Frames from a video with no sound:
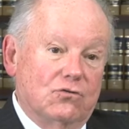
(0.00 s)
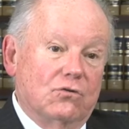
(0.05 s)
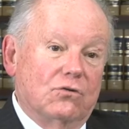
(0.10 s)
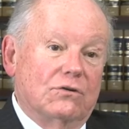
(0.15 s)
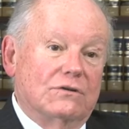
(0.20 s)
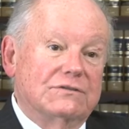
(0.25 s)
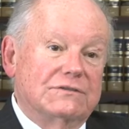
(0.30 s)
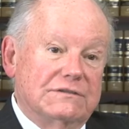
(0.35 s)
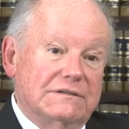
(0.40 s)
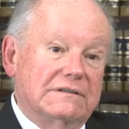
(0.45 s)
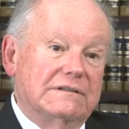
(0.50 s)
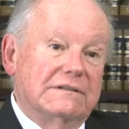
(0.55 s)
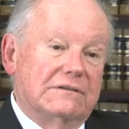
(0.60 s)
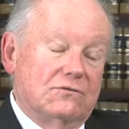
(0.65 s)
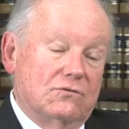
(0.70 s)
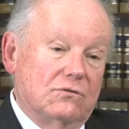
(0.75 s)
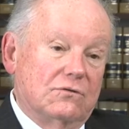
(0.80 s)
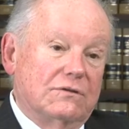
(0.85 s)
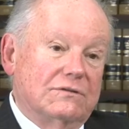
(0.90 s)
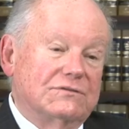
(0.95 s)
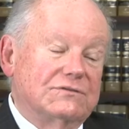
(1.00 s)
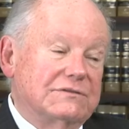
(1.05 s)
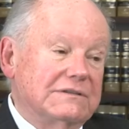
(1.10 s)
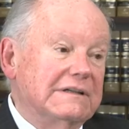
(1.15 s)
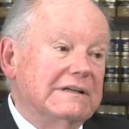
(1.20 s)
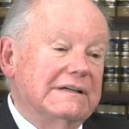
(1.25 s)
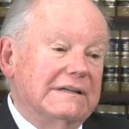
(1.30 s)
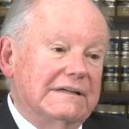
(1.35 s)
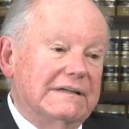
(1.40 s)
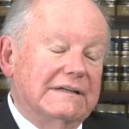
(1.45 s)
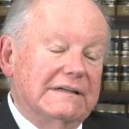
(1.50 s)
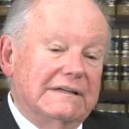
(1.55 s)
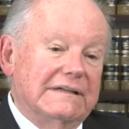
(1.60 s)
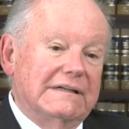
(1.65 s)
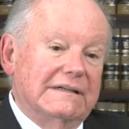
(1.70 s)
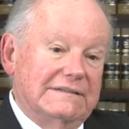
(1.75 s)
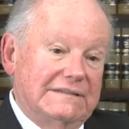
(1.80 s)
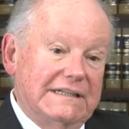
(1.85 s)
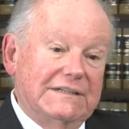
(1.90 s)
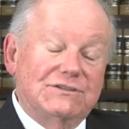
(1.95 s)
course uh, course
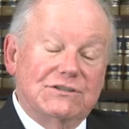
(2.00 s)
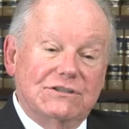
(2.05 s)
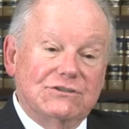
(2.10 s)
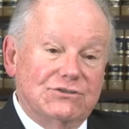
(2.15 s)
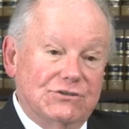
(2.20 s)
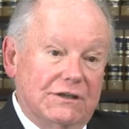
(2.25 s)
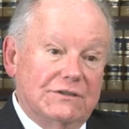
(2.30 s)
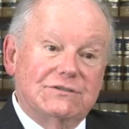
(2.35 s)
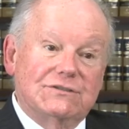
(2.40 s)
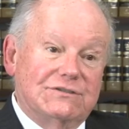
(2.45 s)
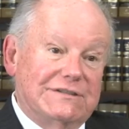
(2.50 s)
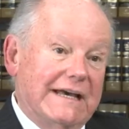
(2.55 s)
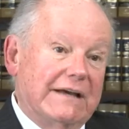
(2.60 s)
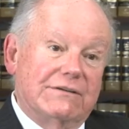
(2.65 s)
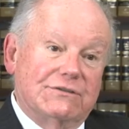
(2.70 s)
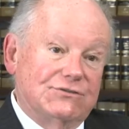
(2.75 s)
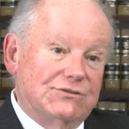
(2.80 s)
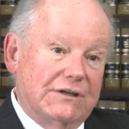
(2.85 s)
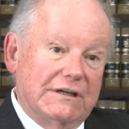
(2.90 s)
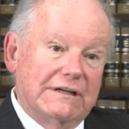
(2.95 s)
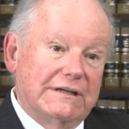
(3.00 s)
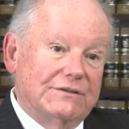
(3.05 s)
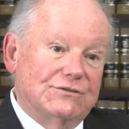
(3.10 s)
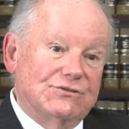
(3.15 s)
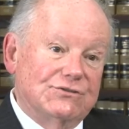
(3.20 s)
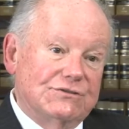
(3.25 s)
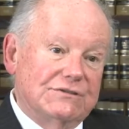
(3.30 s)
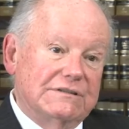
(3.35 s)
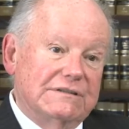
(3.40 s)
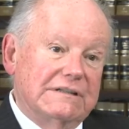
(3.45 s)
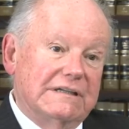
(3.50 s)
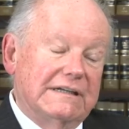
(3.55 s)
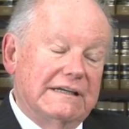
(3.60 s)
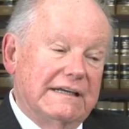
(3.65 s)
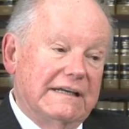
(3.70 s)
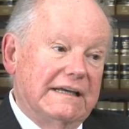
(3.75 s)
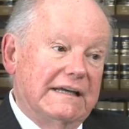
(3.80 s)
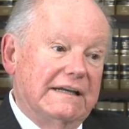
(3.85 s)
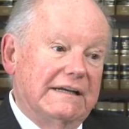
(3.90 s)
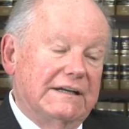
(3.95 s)
teaching judges how to judge, right.
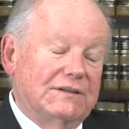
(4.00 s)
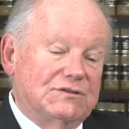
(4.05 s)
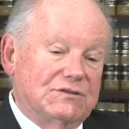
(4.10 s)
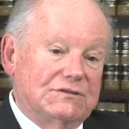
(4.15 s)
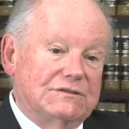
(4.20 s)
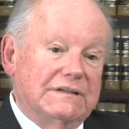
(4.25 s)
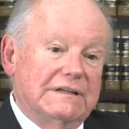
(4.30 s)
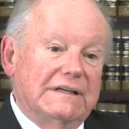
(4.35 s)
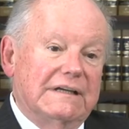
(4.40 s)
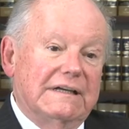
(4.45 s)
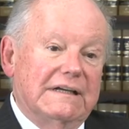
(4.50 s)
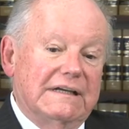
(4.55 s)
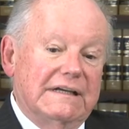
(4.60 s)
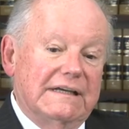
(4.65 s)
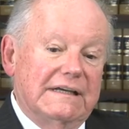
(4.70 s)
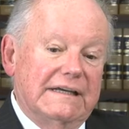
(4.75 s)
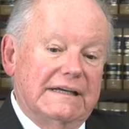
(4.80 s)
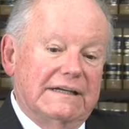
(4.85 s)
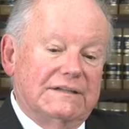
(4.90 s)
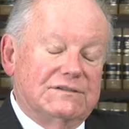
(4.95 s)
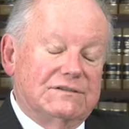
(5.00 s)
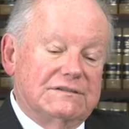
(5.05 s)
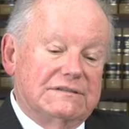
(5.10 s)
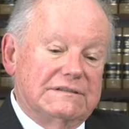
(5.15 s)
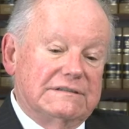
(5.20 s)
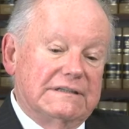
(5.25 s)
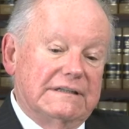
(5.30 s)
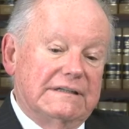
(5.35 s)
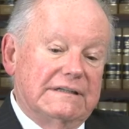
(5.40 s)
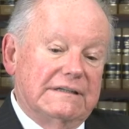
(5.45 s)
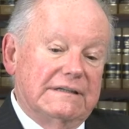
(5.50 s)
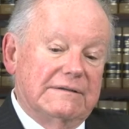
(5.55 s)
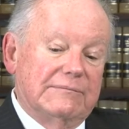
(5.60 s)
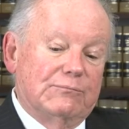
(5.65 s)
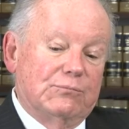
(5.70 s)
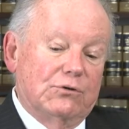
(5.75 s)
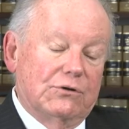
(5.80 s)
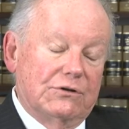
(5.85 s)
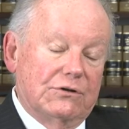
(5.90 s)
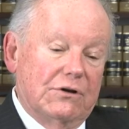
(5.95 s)
and it's it's uh,
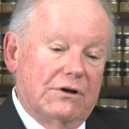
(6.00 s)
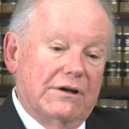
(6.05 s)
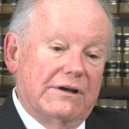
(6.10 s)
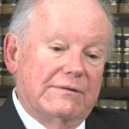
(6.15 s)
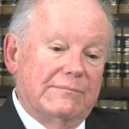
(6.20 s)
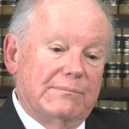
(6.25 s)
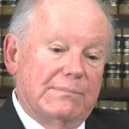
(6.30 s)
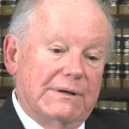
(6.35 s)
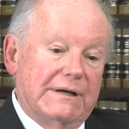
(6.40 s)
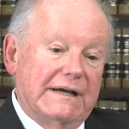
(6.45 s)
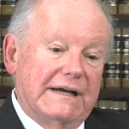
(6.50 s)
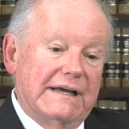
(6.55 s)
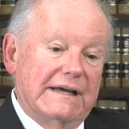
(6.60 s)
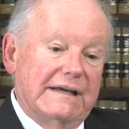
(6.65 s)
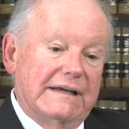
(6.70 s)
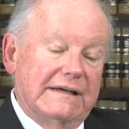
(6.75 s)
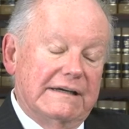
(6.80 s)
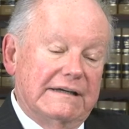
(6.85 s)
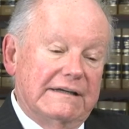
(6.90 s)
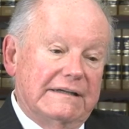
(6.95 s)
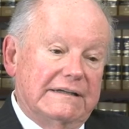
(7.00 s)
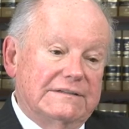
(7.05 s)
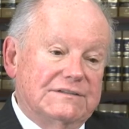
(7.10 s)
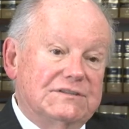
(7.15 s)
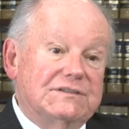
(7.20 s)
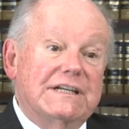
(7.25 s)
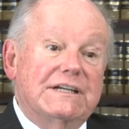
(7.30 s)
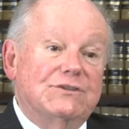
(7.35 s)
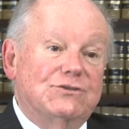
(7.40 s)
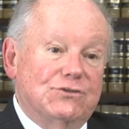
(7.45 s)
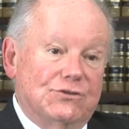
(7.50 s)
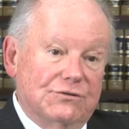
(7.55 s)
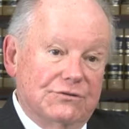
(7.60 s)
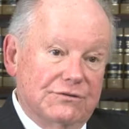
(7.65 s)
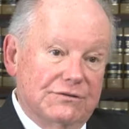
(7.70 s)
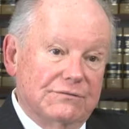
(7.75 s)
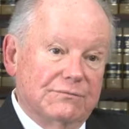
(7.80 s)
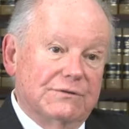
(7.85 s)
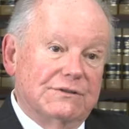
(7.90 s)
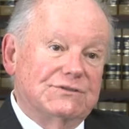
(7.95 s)
put on by uh,
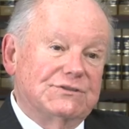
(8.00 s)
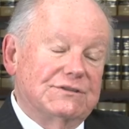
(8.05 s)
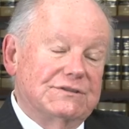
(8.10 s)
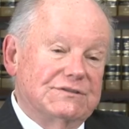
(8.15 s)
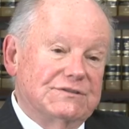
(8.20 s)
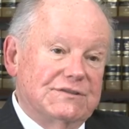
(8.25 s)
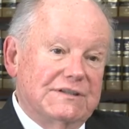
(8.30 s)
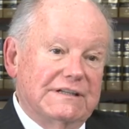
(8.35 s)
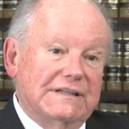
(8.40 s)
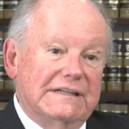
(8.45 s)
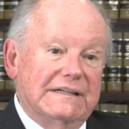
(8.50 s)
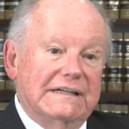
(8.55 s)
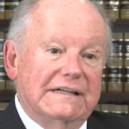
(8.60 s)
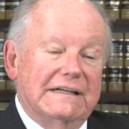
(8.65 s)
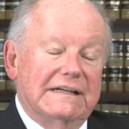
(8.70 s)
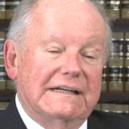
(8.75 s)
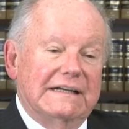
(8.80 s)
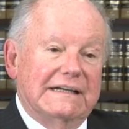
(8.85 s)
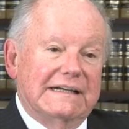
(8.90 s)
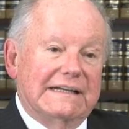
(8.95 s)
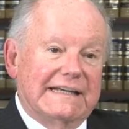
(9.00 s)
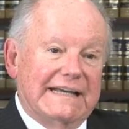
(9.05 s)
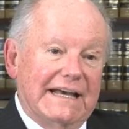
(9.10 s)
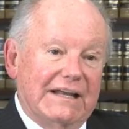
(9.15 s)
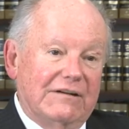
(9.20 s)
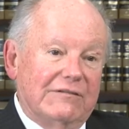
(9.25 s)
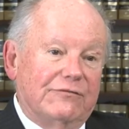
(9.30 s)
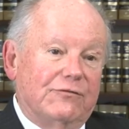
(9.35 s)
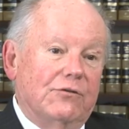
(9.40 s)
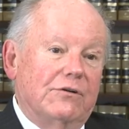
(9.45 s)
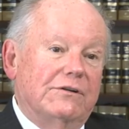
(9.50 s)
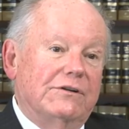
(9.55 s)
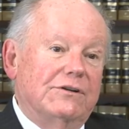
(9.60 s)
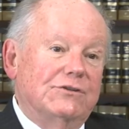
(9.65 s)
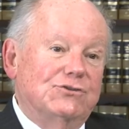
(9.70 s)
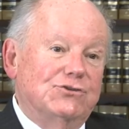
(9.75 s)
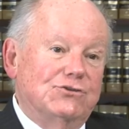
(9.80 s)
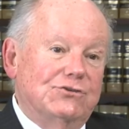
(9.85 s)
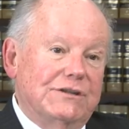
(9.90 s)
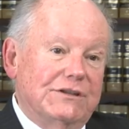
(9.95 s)
CJER, which is the
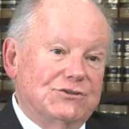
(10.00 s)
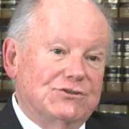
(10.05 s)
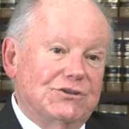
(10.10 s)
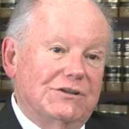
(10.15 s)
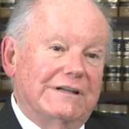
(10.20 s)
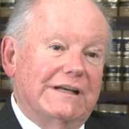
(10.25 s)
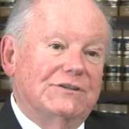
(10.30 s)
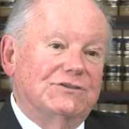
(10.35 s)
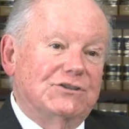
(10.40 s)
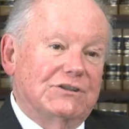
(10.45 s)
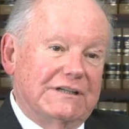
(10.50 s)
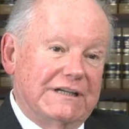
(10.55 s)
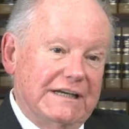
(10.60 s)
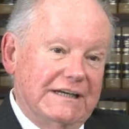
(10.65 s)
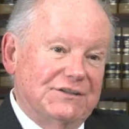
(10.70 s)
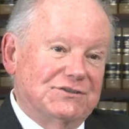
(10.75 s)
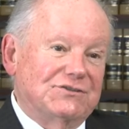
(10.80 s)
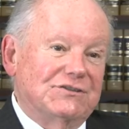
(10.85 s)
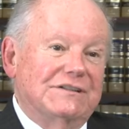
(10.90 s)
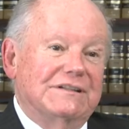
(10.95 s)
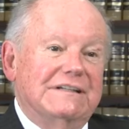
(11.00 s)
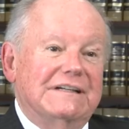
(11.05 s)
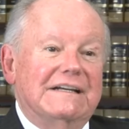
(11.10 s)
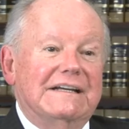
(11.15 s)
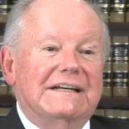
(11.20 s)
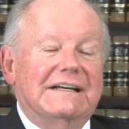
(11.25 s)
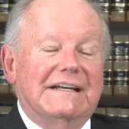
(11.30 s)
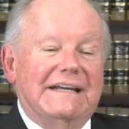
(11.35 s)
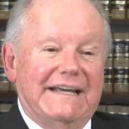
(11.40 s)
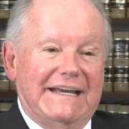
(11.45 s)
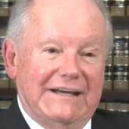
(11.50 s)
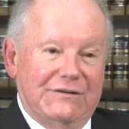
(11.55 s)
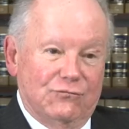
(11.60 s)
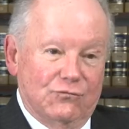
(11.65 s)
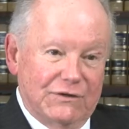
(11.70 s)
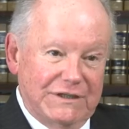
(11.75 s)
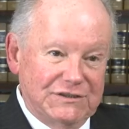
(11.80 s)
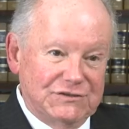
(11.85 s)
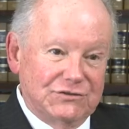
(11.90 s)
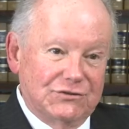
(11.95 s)
California Judicial Education
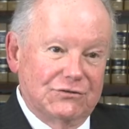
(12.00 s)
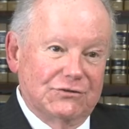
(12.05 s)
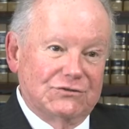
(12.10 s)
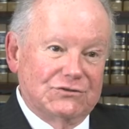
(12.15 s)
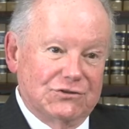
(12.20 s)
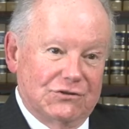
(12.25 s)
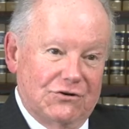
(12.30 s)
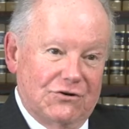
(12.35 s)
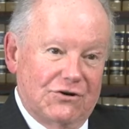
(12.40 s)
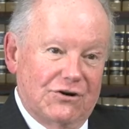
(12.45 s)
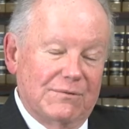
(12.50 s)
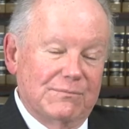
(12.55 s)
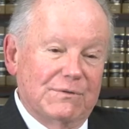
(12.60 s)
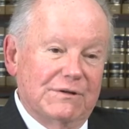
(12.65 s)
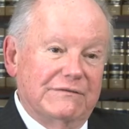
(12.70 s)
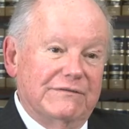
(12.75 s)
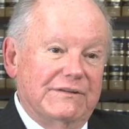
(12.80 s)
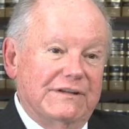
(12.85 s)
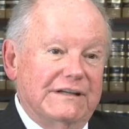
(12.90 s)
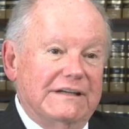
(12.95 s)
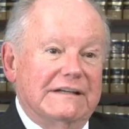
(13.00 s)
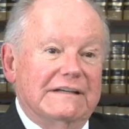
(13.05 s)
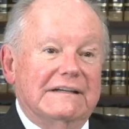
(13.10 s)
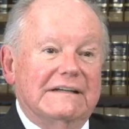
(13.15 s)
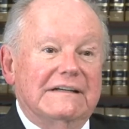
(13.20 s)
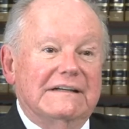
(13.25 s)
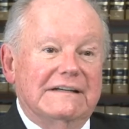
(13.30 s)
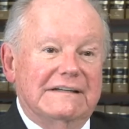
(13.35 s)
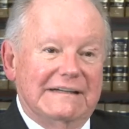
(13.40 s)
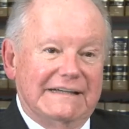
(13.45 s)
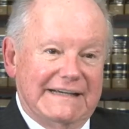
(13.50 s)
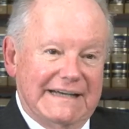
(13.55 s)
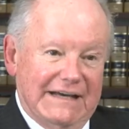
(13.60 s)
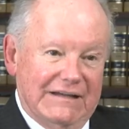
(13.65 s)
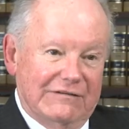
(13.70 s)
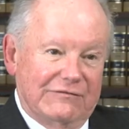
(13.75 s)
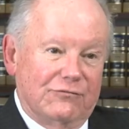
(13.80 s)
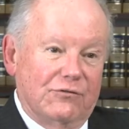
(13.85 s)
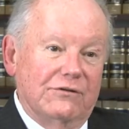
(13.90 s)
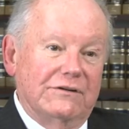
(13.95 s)
and Research arm of the
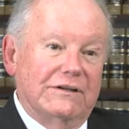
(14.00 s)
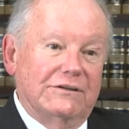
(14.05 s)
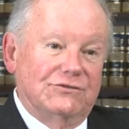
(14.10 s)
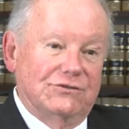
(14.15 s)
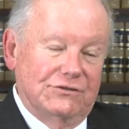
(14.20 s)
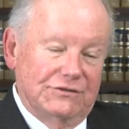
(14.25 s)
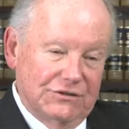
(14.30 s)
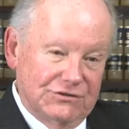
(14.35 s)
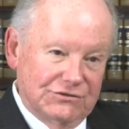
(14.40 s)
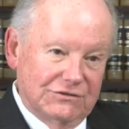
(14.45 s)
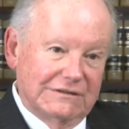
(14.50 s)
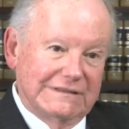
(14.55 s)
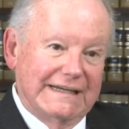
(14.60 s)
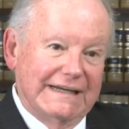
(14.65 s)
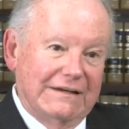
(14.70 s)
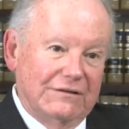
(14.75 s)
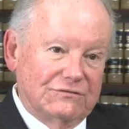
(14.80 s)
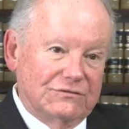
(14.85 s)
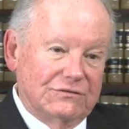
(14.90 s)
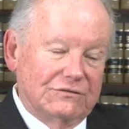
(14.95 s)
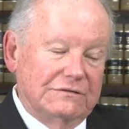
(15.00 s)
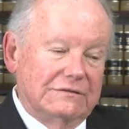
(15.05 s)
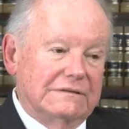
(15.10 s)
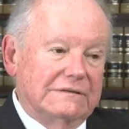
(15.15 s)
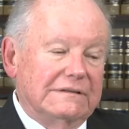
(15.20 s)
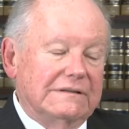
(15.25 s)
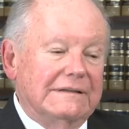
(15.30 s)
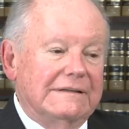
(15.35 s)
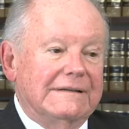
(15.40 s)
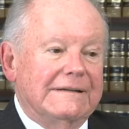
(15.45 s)
California Judicial Council,